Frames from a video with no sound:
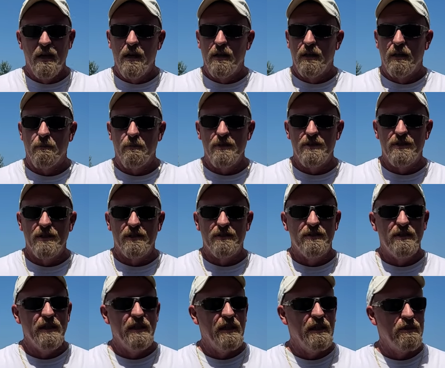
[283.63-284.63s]
Number
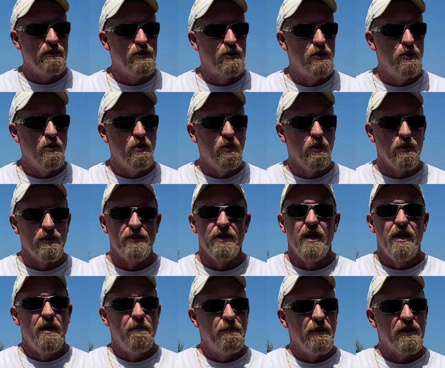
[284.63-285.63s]
16, tools.
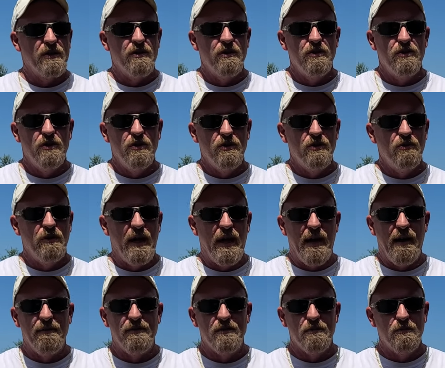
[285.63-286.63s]
Make sure that you do
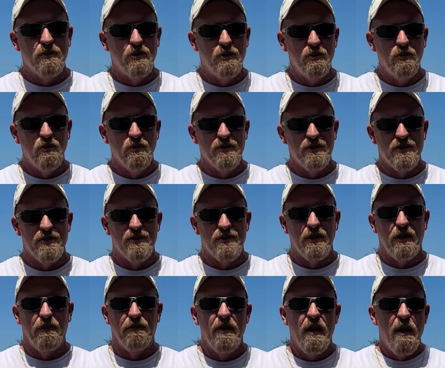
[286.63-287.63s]
have some tools and
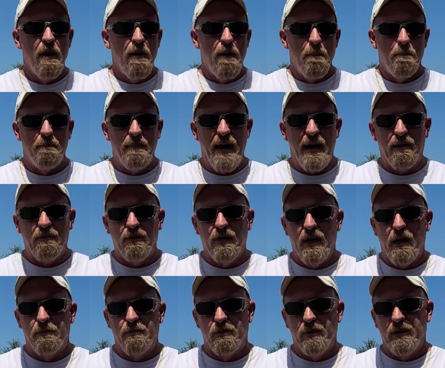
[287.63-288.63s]
stuff. Battery
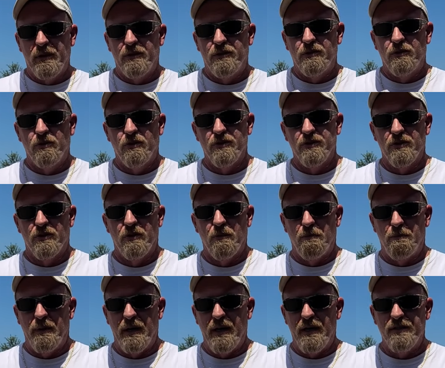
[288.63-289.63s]
operated tools are the
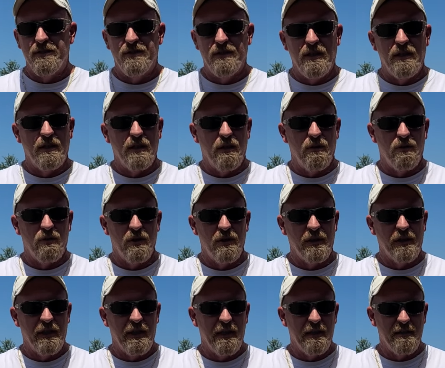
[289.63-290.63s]
best in a
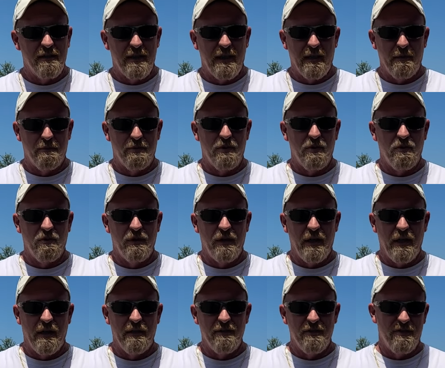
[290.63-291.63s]
hurricane type prone
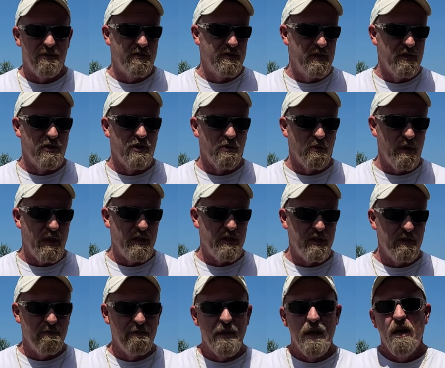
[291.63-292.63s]

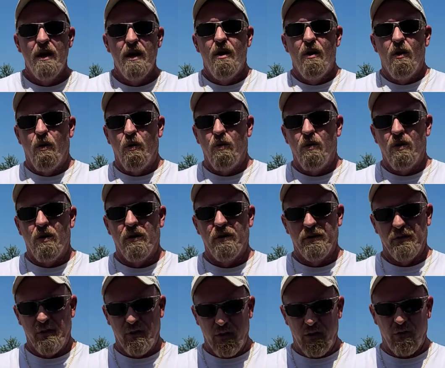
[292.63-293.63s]
situation. Or,
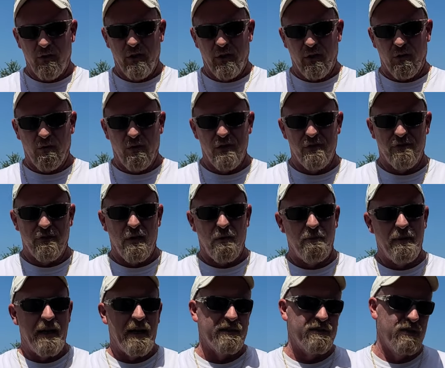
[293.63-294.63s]
you know, you can always fall
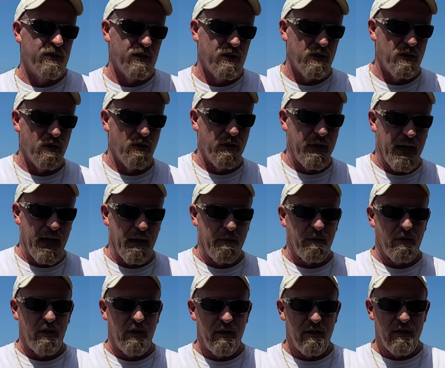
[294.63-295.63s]
back to the good old
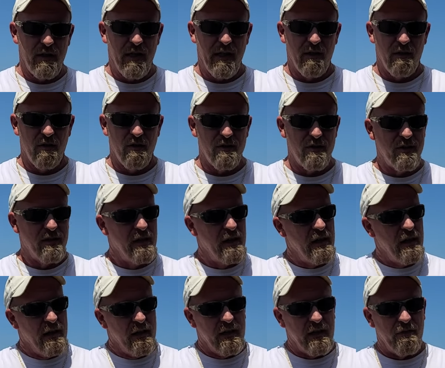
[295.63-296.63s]
hammer and nails.
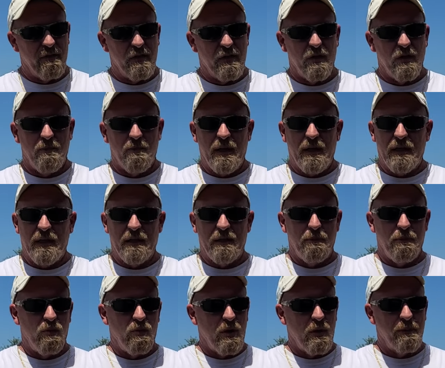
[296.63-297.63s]
You never know, you may need to
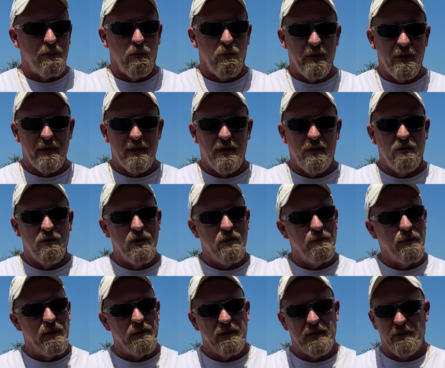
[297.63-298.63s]
board up a window, you
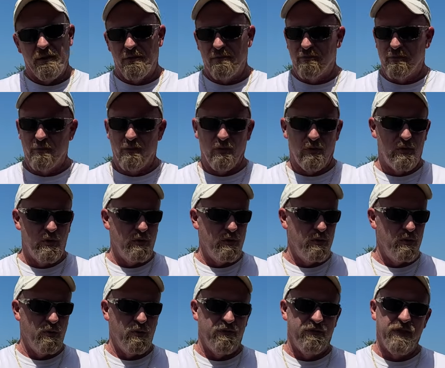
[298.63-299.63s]
may need
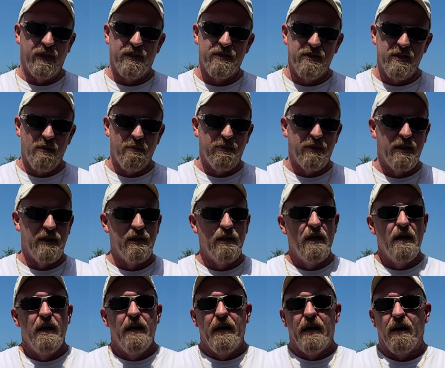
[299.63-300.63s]
to fix something
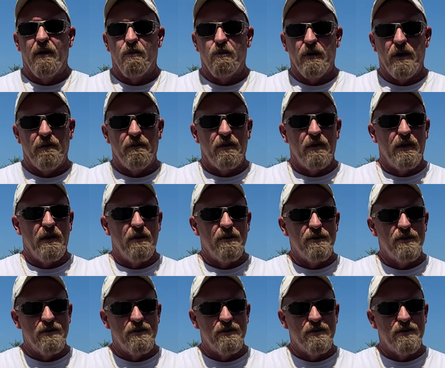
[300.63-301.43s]
or whatever else.